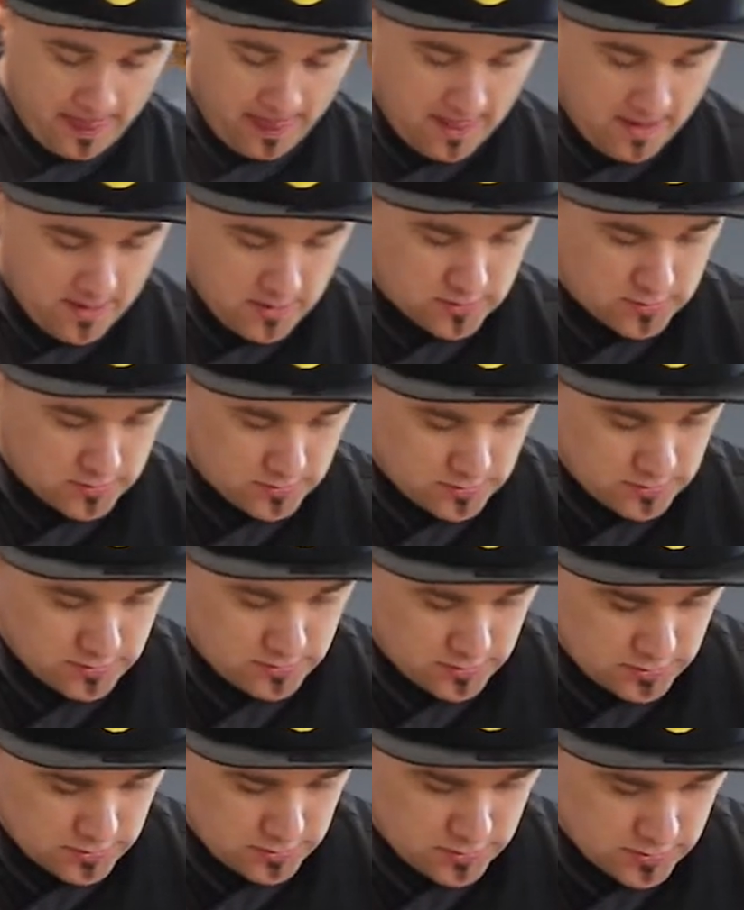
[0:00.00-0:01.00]

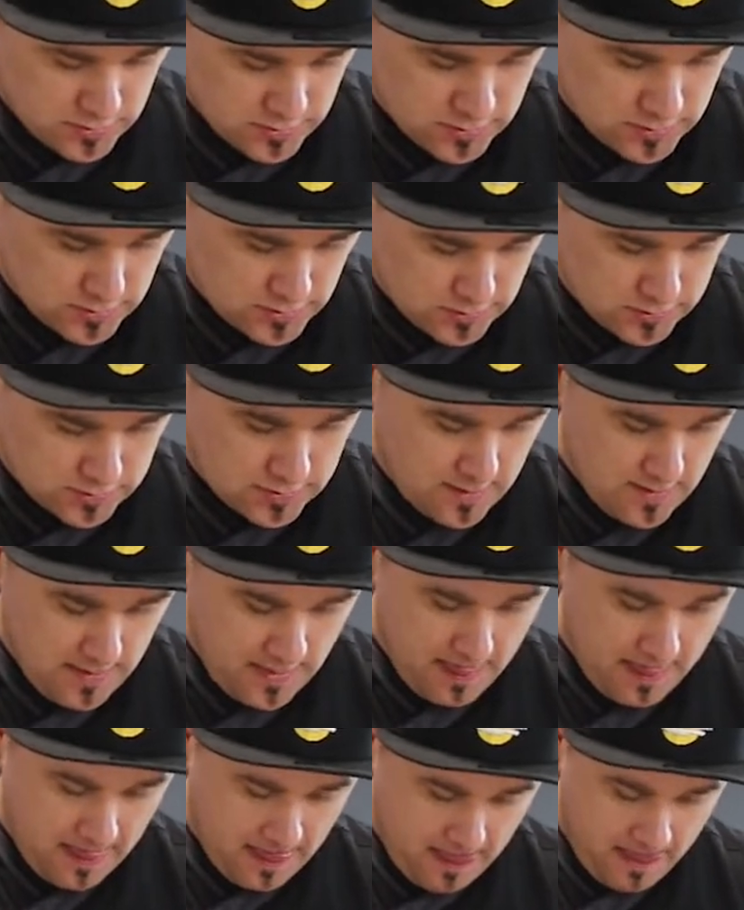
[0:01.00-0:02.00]

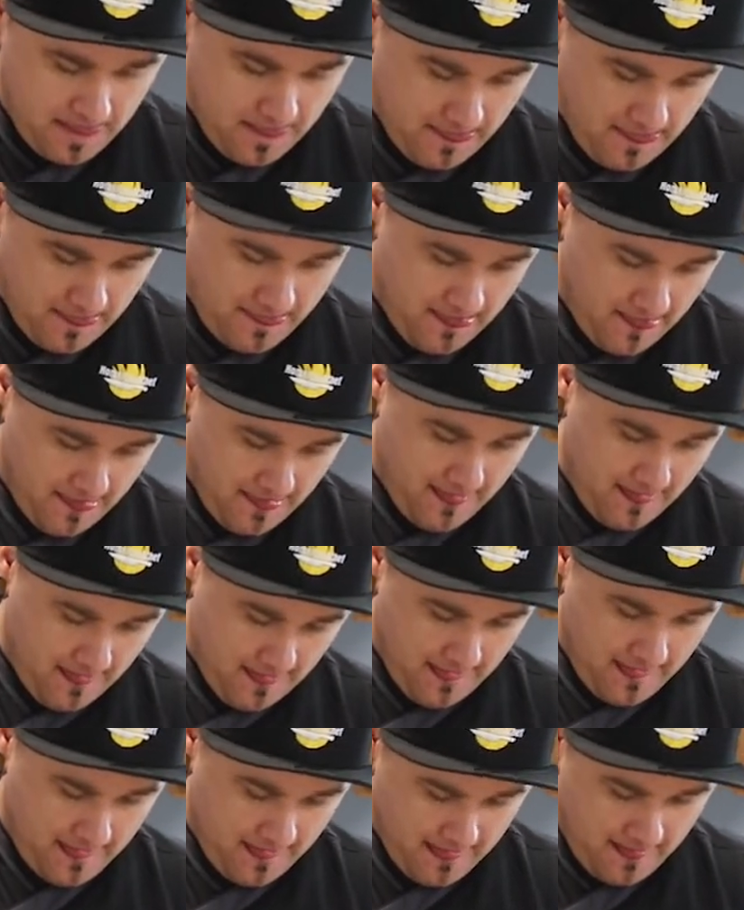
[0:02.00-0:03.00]

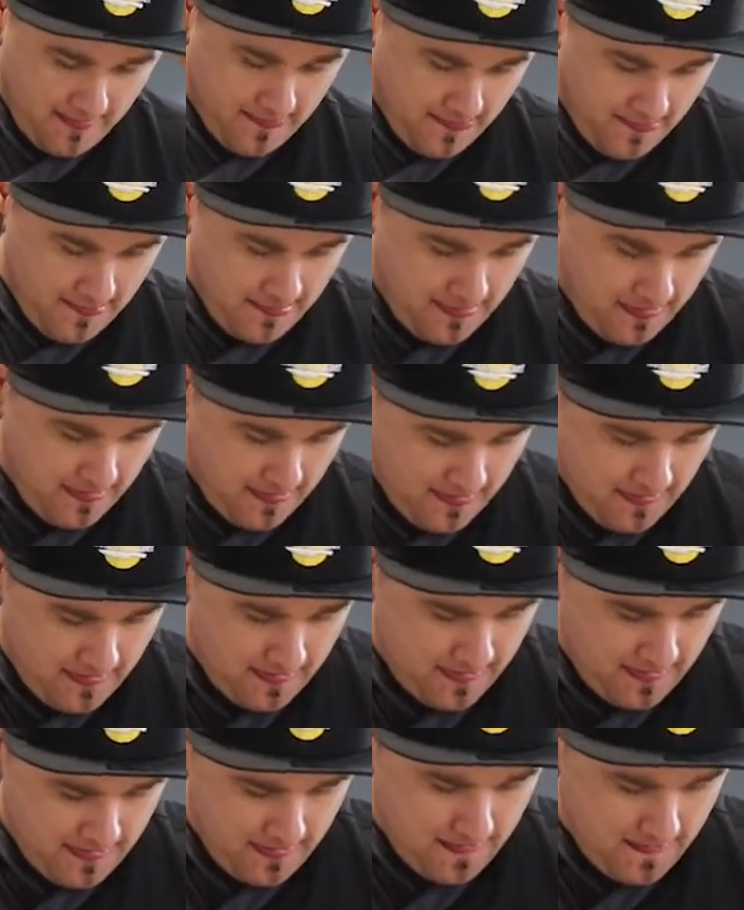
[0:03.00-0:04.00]

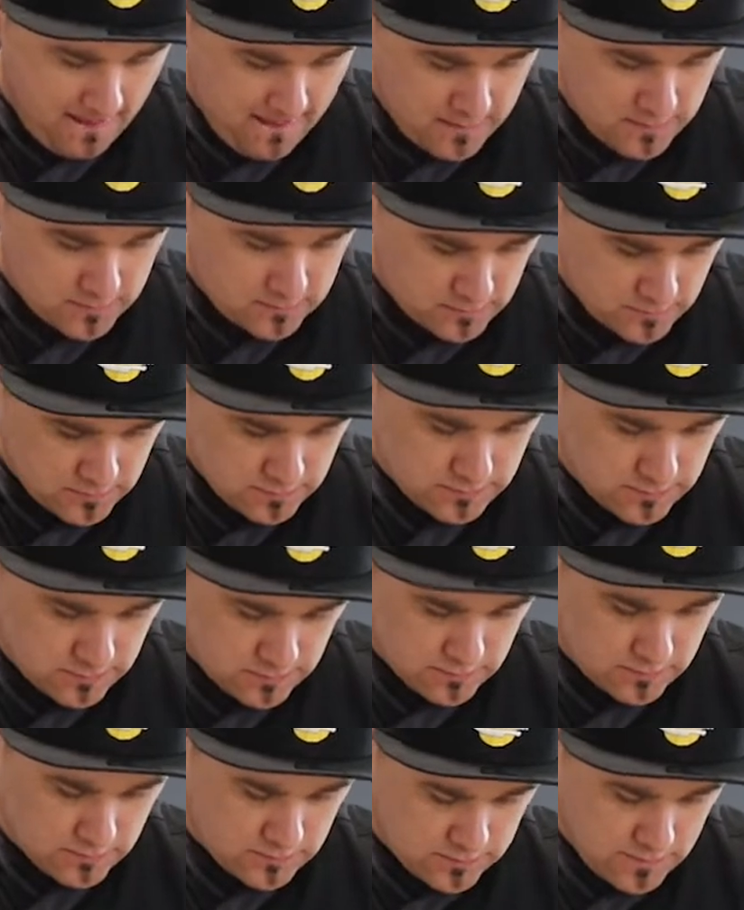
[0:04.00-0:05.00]

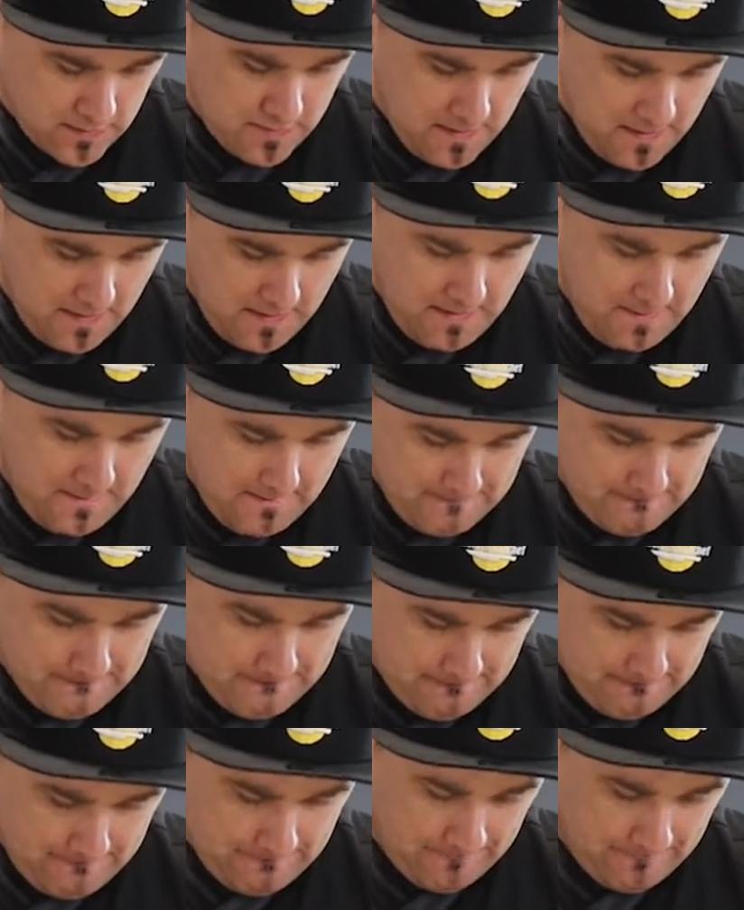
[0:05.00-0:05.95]
Nothing is said.